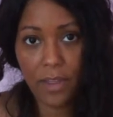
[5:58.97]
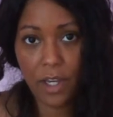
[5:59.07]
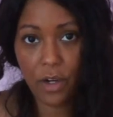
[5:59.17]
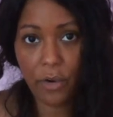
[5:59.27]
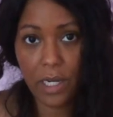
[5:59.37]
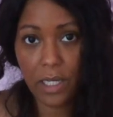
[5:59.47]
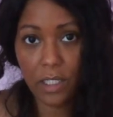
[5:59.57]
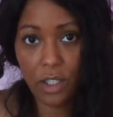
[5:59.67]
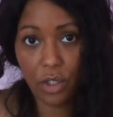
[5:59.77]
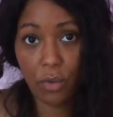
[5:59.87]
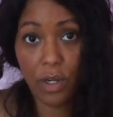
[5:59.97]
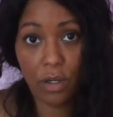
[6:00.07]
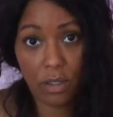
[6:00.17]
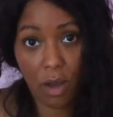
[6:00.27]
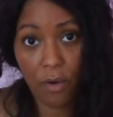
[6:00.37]
the ingredients to do it
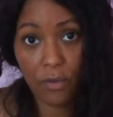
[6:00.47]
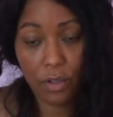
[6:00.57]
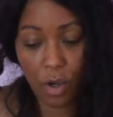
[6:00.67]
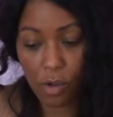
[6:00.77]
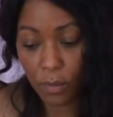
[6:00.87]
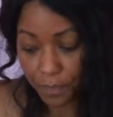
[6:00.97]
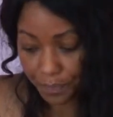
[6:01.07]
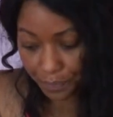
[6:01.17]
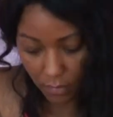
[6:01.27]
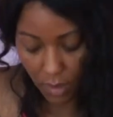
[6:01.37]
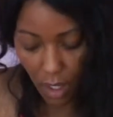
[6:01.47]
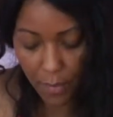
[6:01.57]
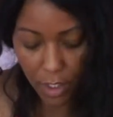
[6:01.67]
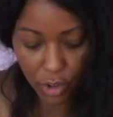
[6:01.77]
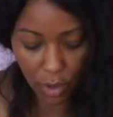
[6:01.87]
yourself. So I'm
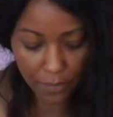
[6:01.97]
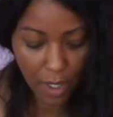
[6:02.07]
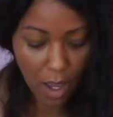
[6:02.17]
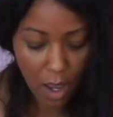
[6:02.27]
not sure.